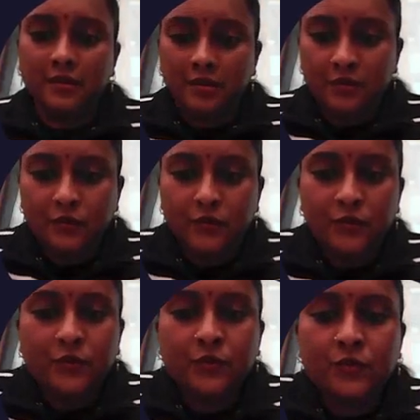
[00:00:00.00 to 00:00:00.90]
Ernie,
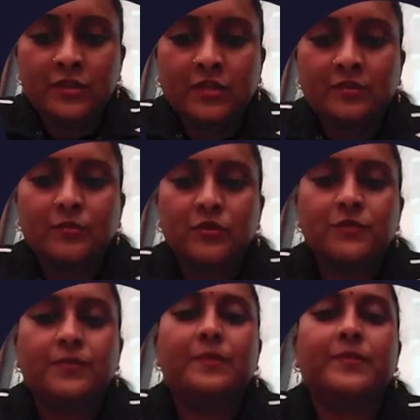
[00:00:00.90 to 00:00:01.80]
do you know that
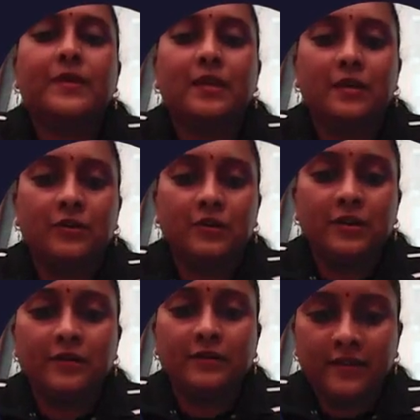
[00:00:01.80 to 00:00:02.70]
most people are
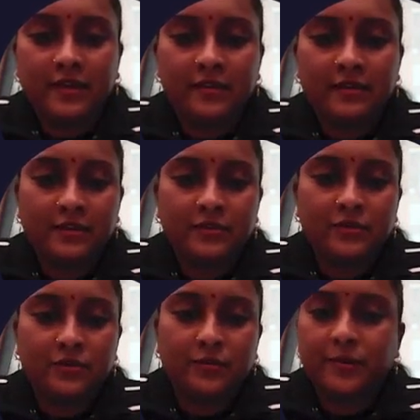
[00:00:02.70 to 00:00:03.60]
not aware
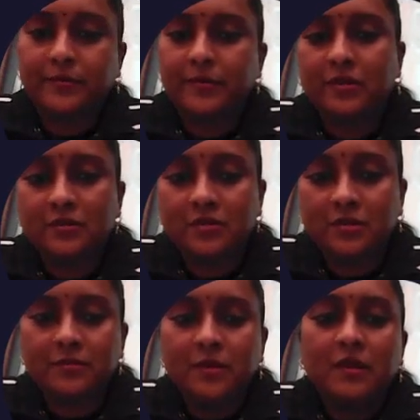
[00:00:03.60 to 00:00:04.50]
that sole
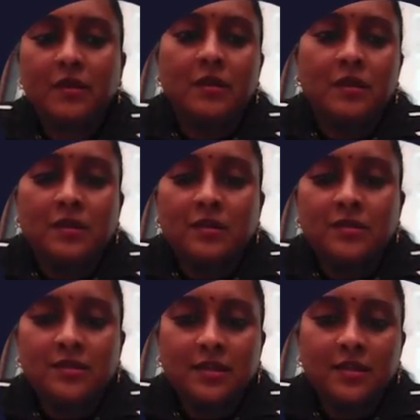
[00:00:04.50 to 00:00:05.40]
proprietorship
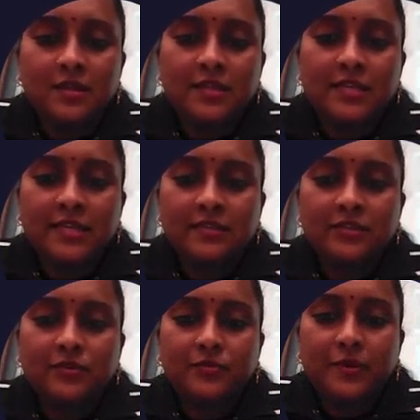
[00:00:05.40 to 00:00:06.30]
still
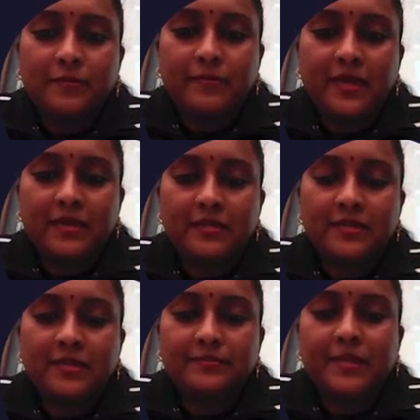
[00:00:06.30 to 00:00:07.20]
needs to
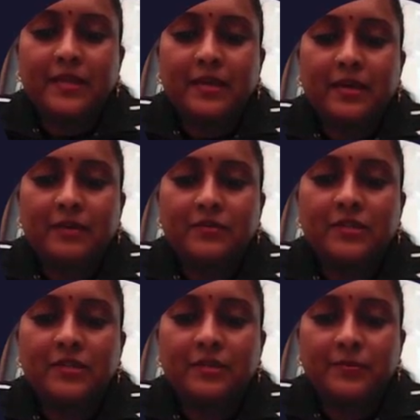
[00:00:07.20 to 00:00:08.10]
prepare a simple
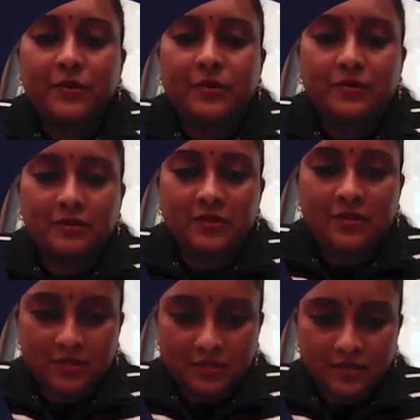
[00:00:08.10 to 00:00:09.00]
accounting report
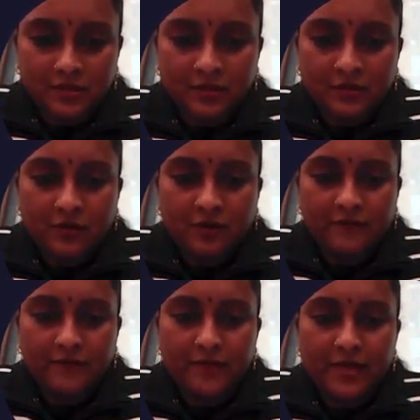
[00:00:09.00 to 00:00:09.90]
consistent
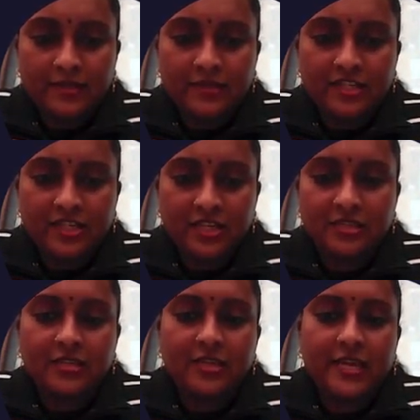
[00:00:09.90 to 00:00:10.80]
of a balance
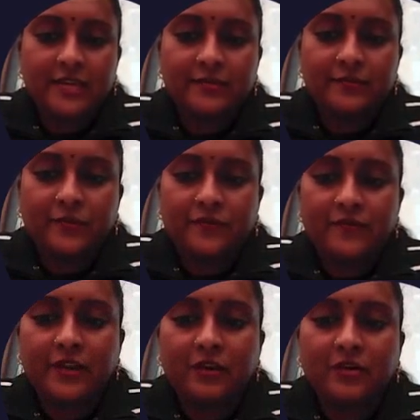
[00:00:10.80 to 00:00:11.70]
sheet and
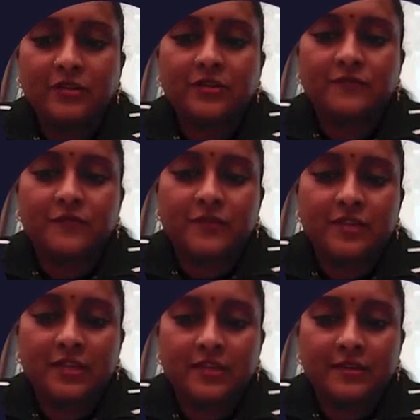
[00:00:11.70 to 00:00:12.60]
profit loss
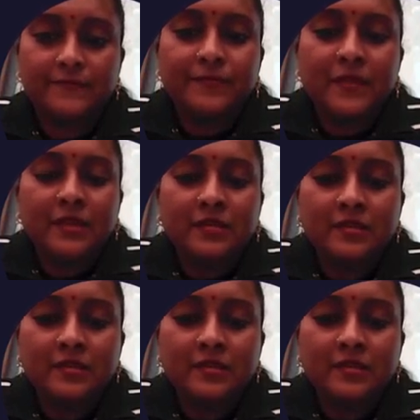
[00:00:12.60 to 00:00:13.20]
for the year.